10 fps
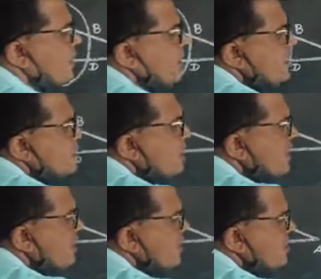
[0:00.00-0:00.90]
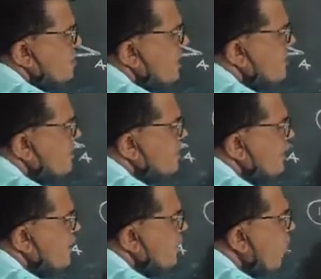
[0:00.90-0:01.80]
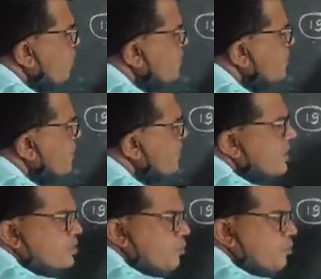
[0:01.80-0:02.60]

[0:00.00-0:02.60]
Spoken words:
C is the center of circle,